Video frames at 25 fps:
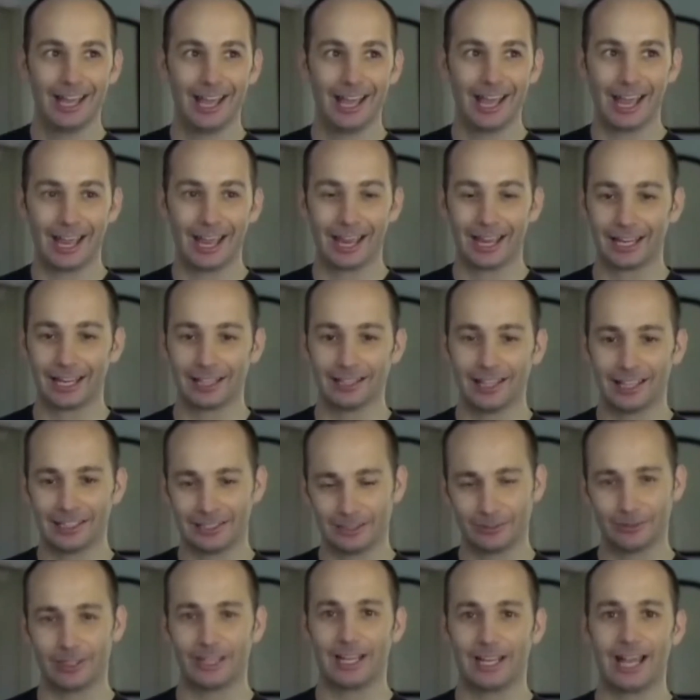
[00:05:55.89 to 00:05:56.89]
and that's
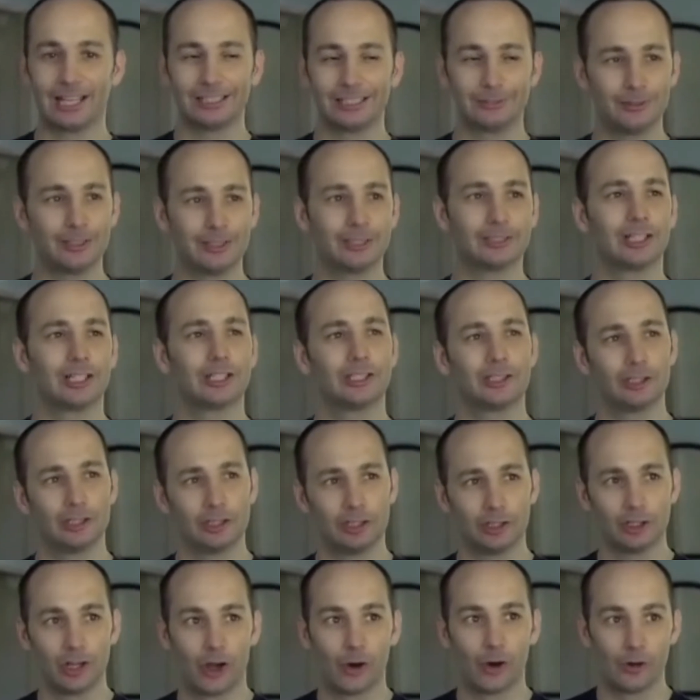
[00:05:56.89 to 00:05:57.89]
when he asked me, he's like, "So do
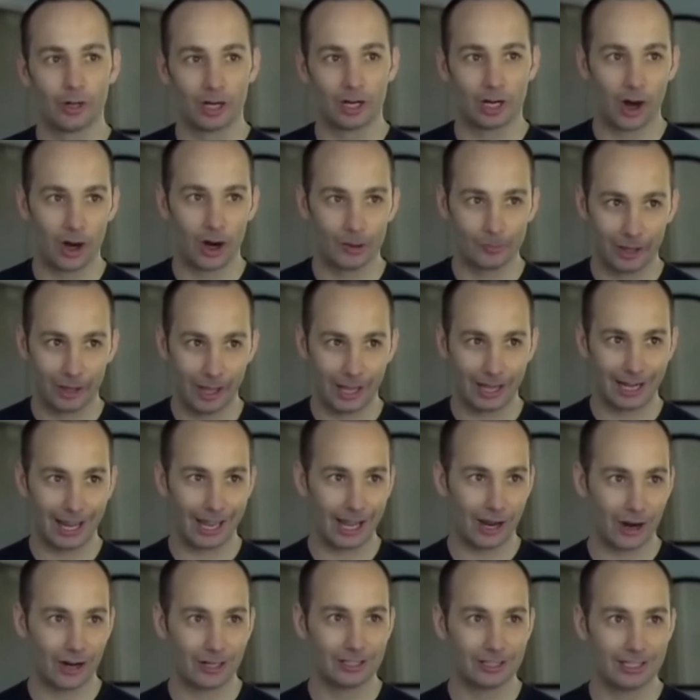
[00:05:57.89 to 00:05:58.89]
you know what an Armalite
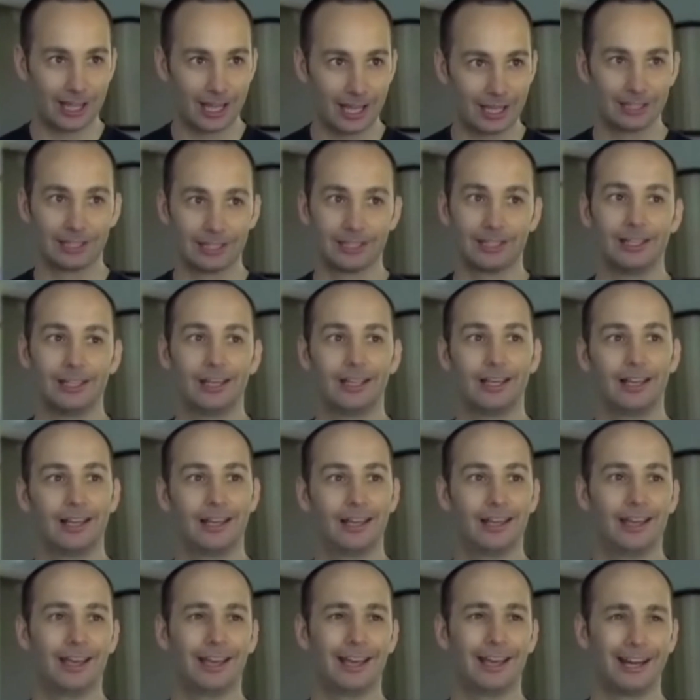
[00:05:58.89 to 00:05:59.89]
AR-10
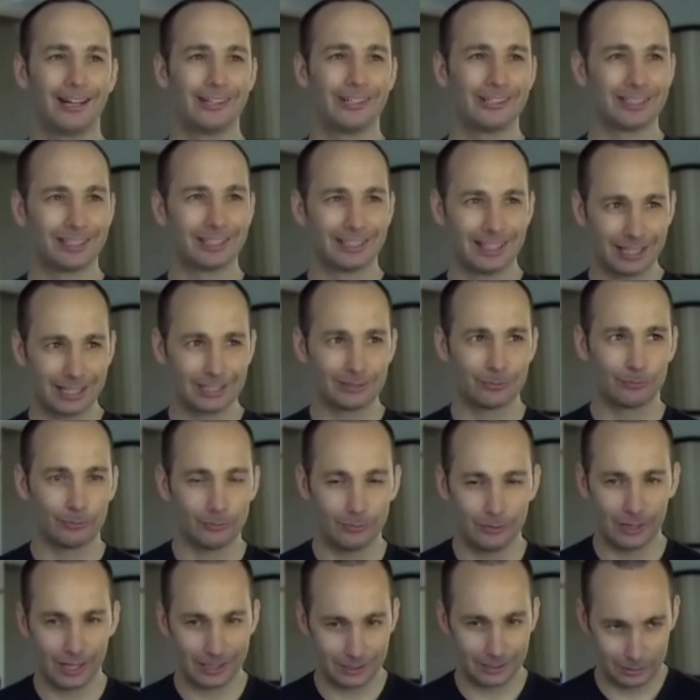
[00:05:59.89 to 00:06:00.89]
and I was like, "That's
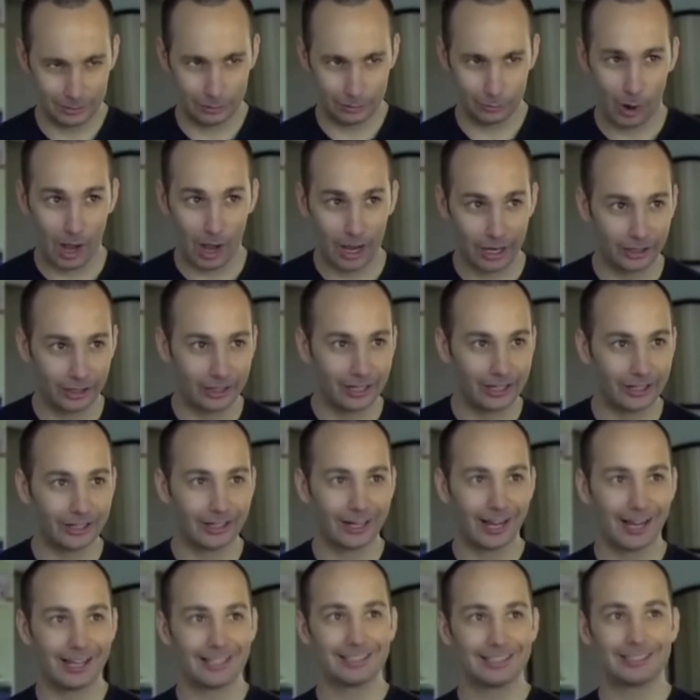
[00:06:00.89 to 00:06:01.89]
that's why you're here,
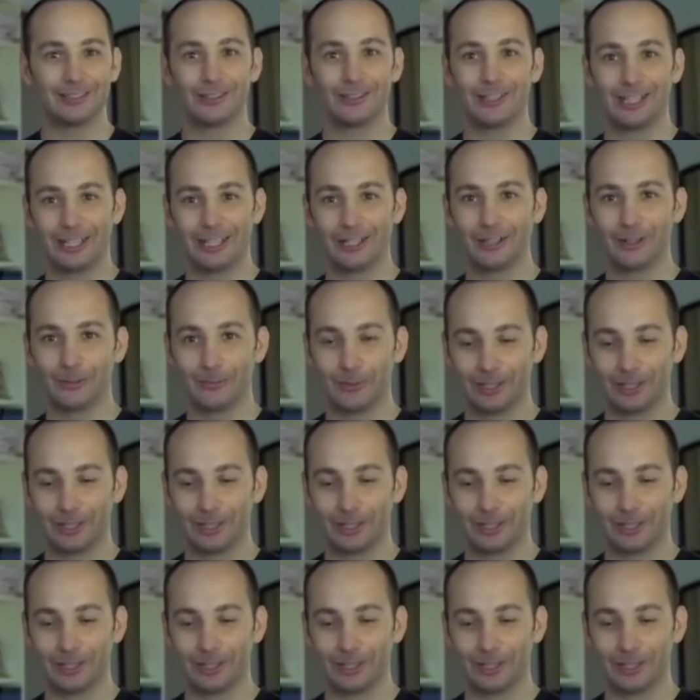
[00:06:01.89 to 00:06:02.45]
guys. You're here